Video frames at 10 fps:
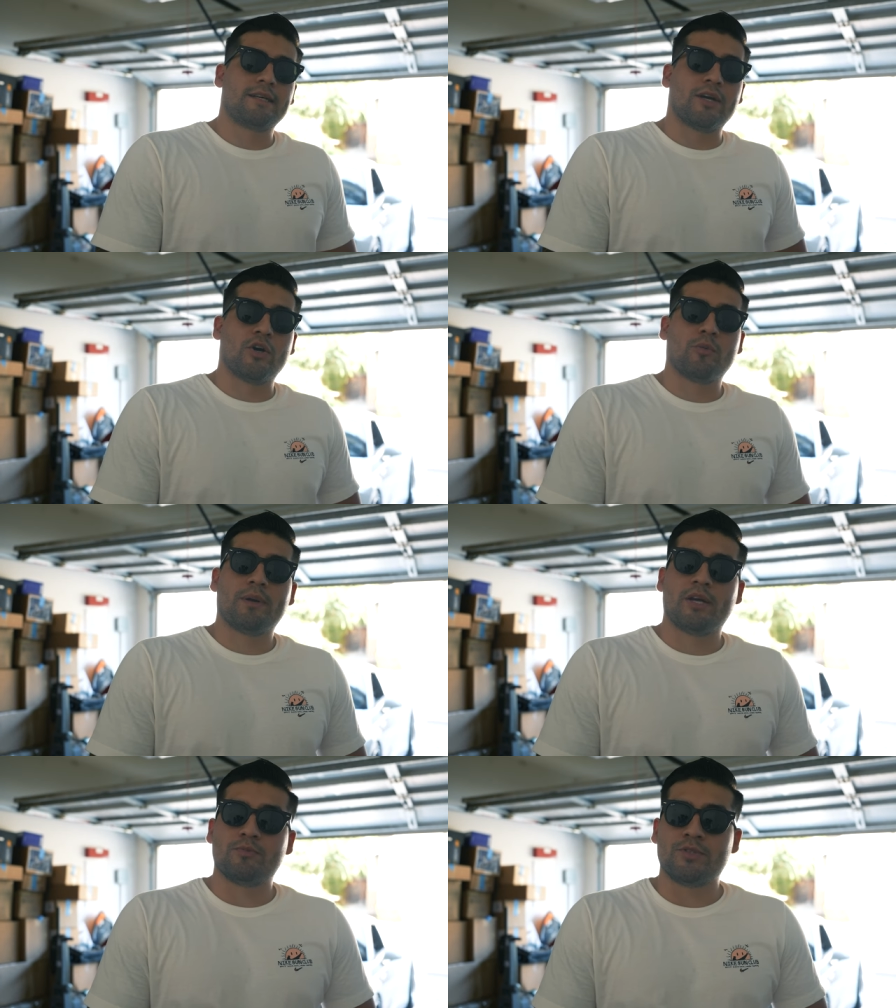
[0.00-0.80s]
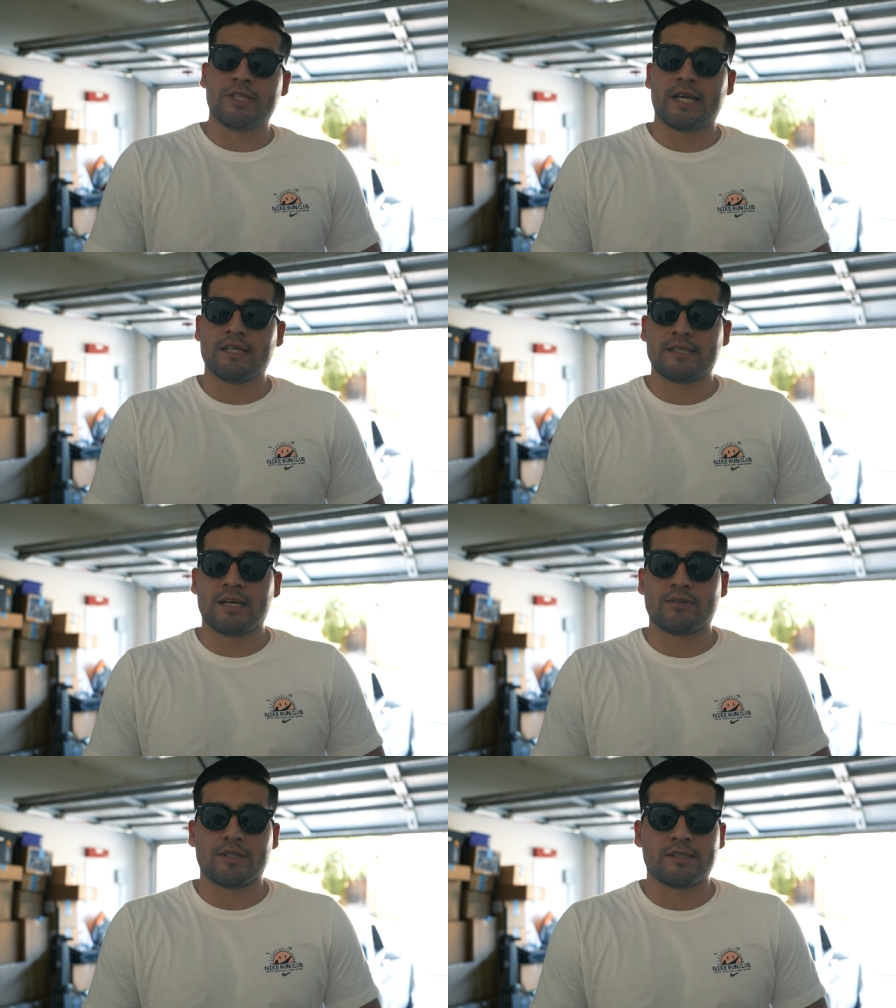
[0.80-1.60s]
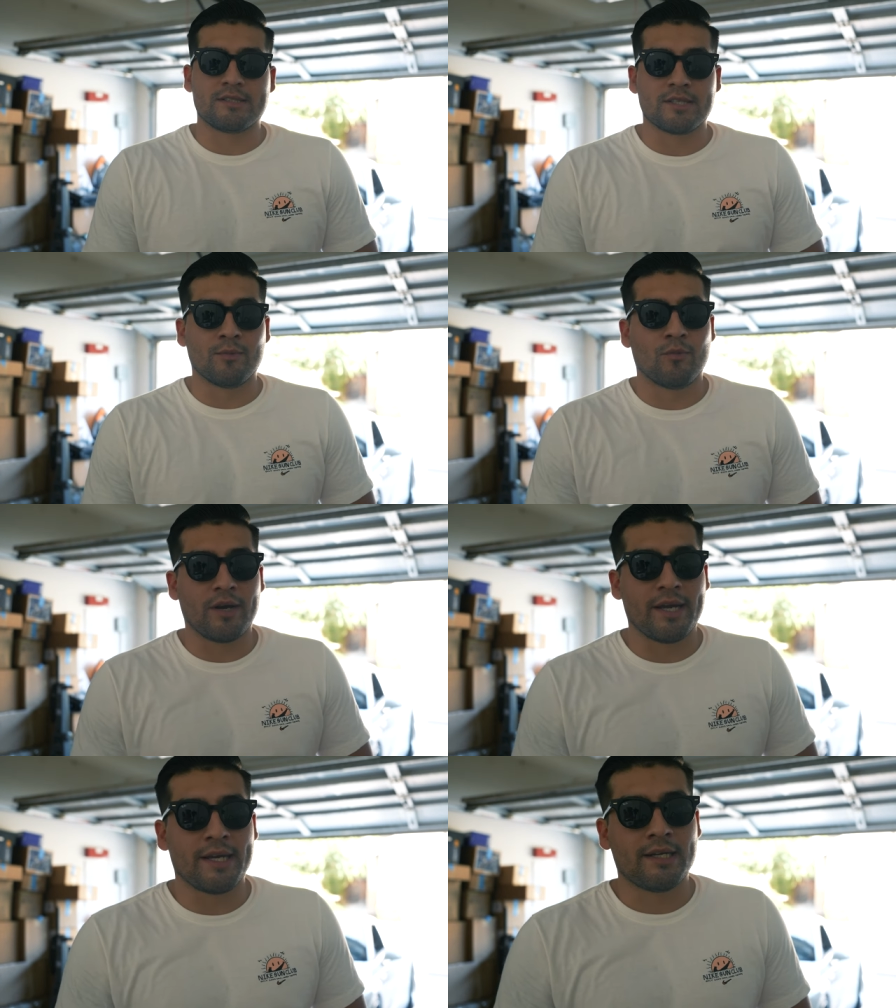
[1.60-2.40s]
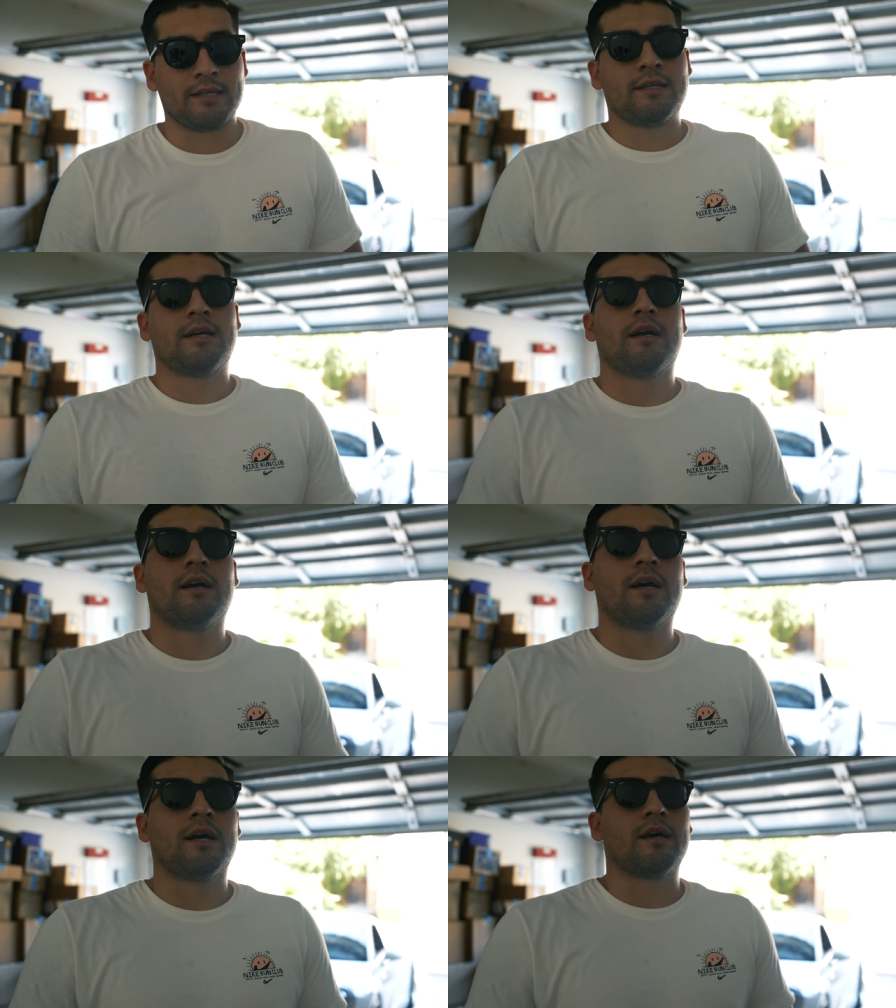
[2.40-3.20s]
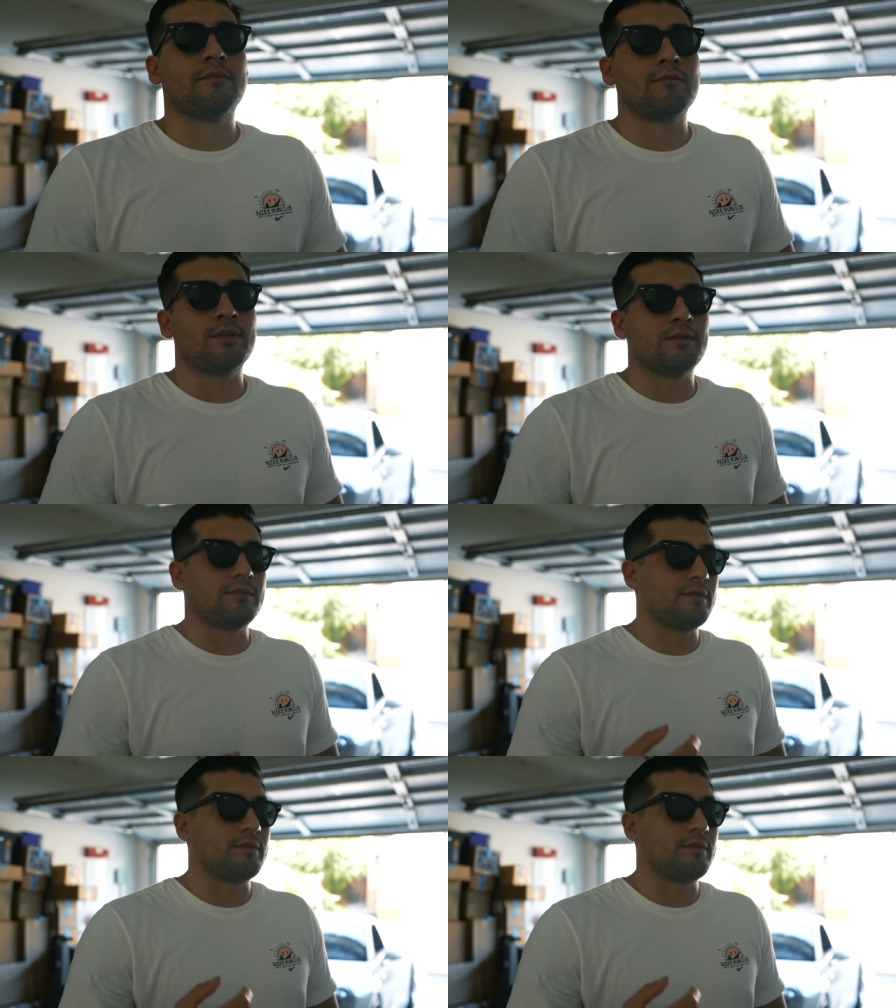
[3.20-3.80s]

I hope I helped you guys out in some way uh, with